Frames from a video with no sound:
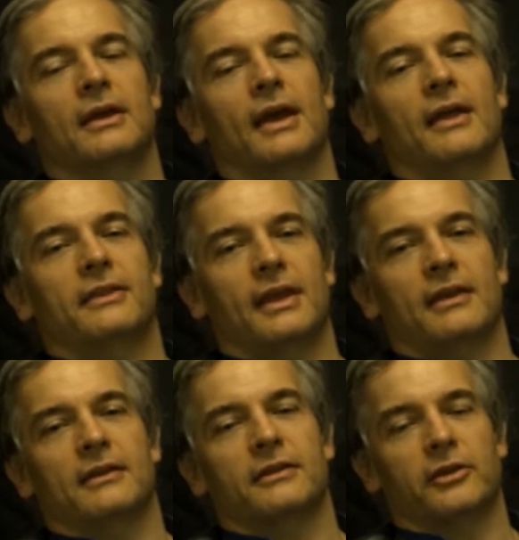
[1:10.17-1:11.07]
and
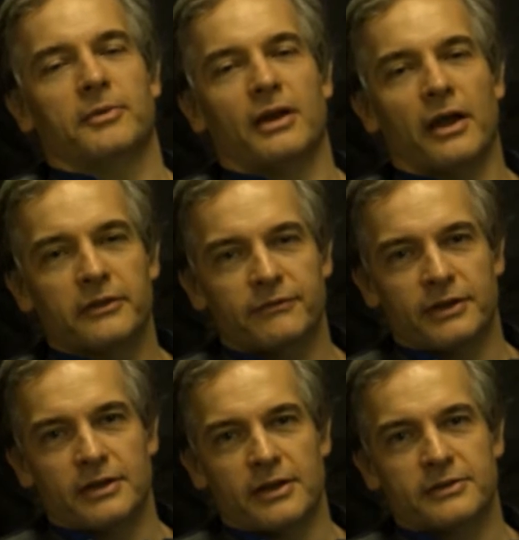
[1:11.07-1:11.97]
then there'll be other
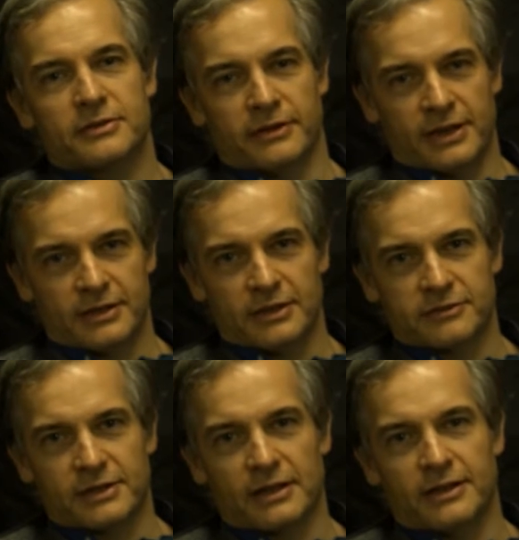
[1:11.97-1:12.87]
videos linked in
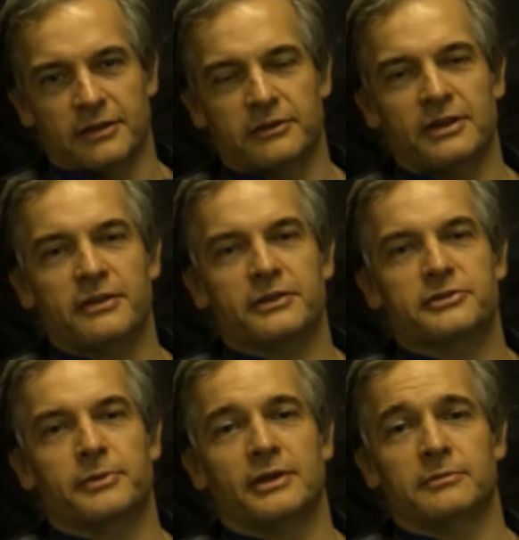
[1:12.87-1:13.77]
directly underneath
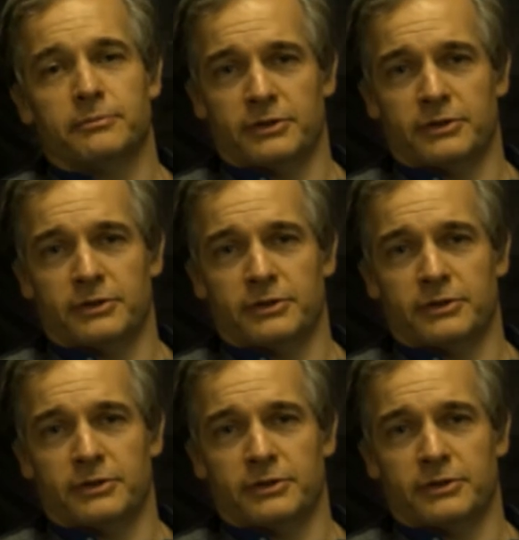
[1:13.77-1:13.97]
this one,